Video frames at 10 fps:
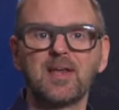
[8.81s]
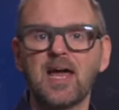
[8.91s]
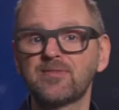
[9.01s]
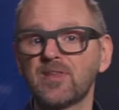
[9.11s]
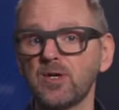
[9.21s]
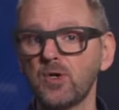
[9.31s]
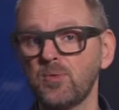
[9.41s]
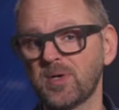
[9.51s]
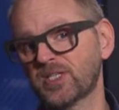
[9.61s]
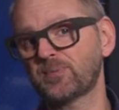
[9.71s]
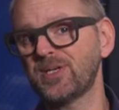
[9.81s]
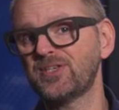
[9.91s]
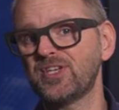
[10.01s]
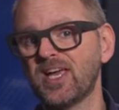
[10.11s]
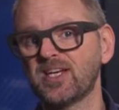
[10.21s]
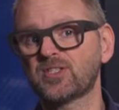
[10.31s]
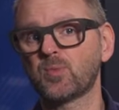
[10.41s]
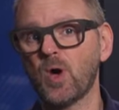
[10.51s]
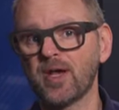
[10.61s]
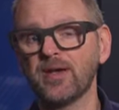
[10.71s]
like the Lumix
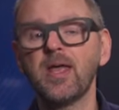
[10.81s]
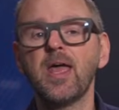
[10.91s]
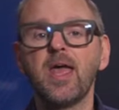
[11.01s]
BGH1